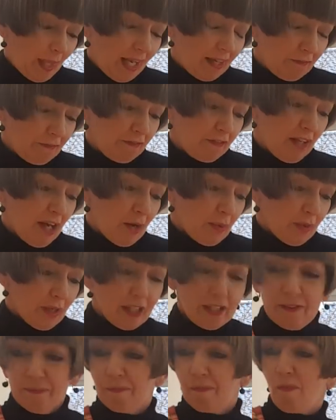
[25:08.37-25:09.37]
and
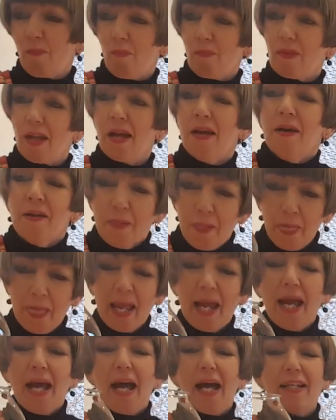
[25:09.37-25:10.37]
flour,
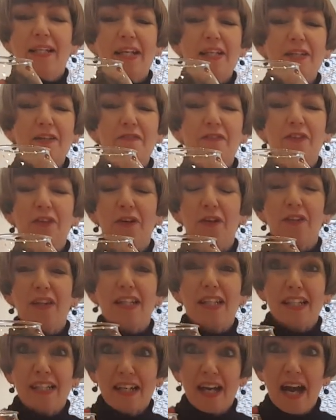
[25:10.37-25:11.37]
and then you've got
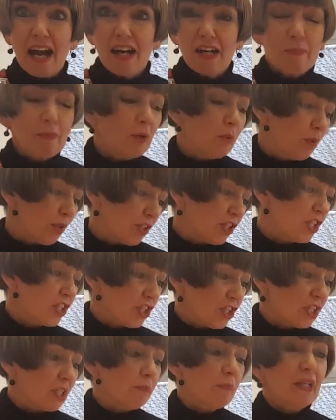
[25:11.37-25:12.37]
the caramel, which
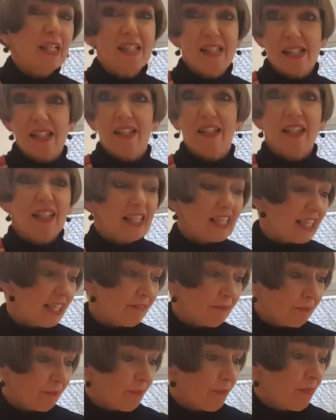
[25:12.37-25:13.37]
is just
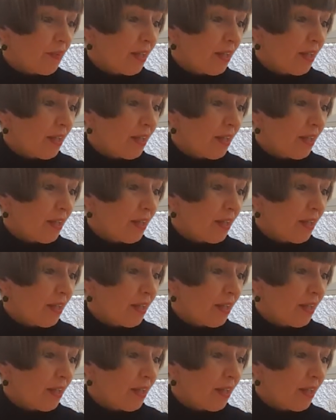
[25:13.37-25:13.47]
basically